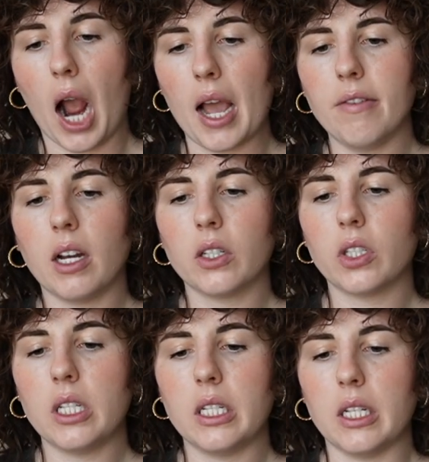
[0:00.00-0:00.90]
I've
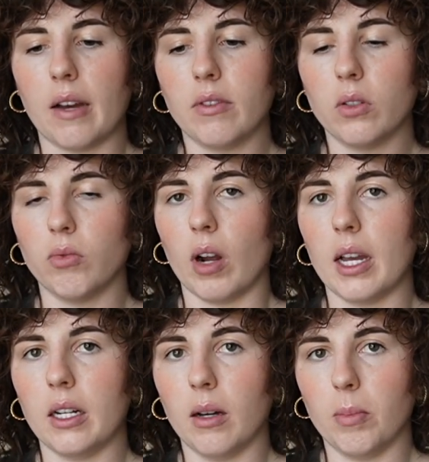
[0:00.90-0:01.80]
actually never
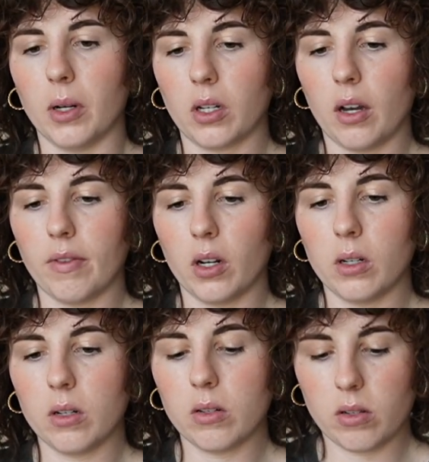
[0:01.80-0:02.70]
read a book of
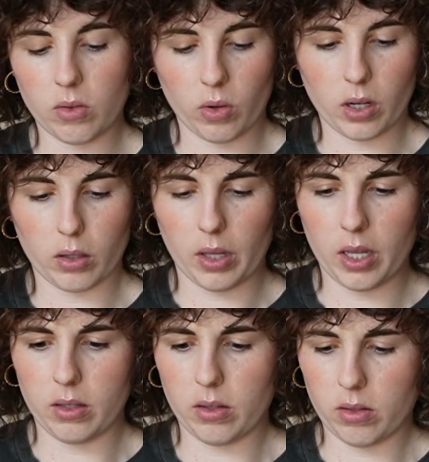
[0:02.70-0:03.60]
hers or
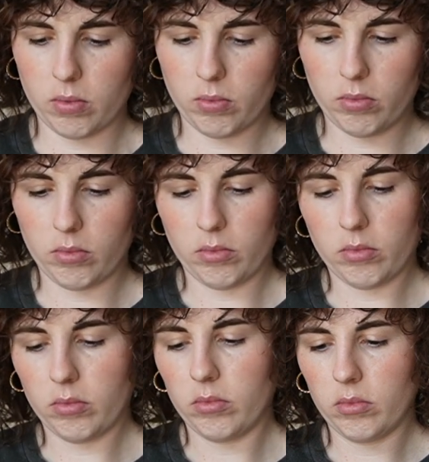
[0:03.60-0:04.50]
his.
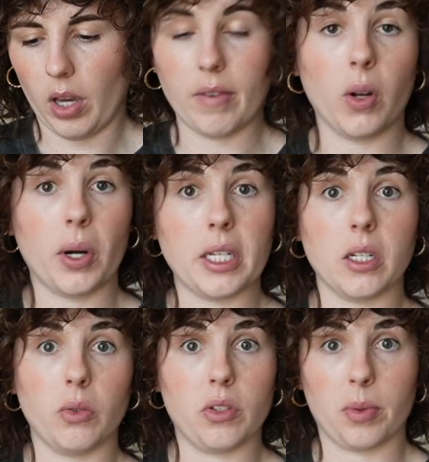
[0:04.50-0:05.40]
I have no
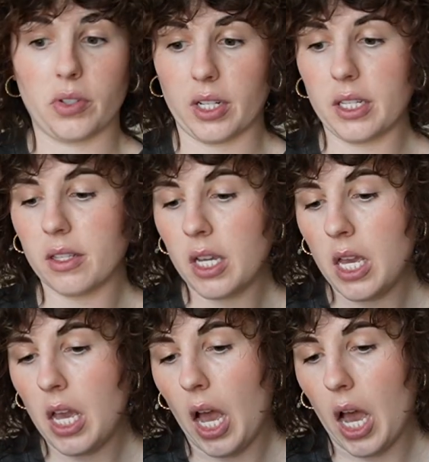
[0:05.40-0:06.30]
idea who this person is.
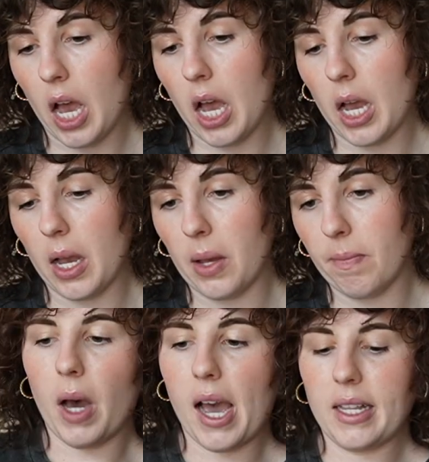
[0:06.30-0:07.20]

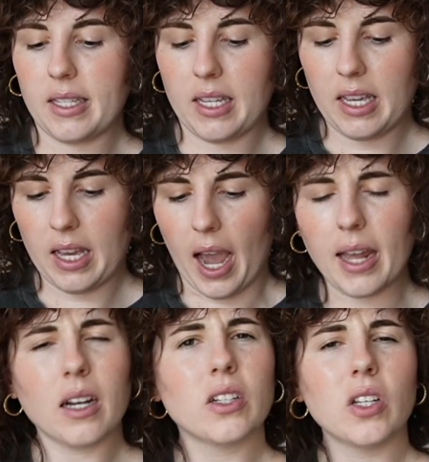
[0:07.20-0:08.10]
But I
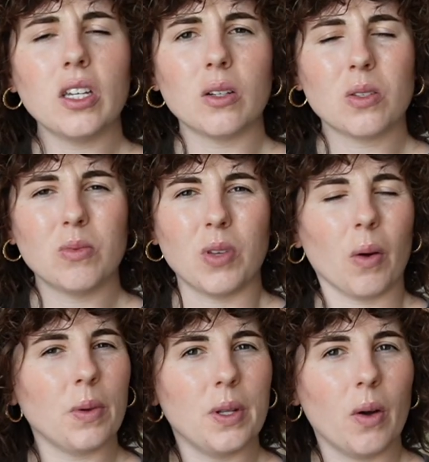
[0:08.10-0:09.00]
actually also don't
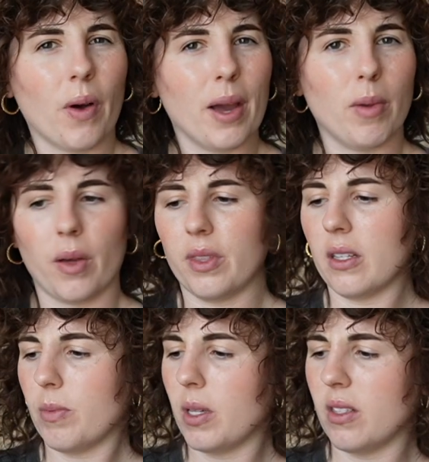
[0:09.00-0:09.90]
really know why I bought
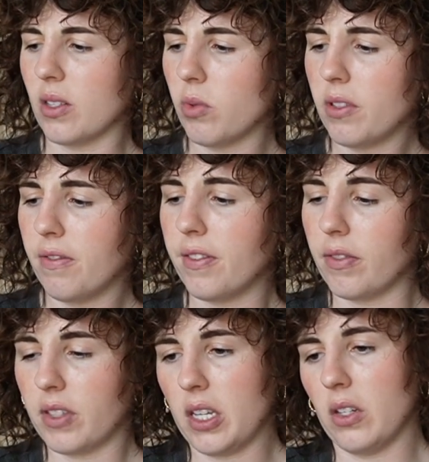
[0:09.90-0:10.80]
this because this one's
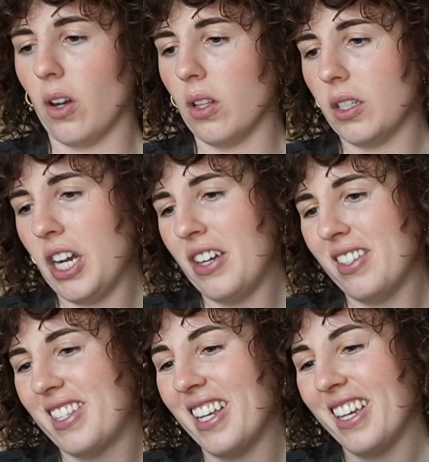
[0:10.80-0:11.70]

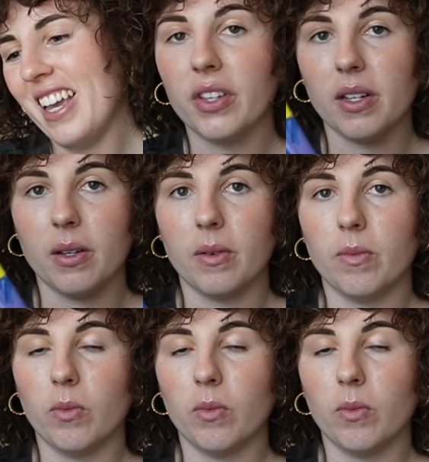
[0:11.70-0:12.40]
$15. The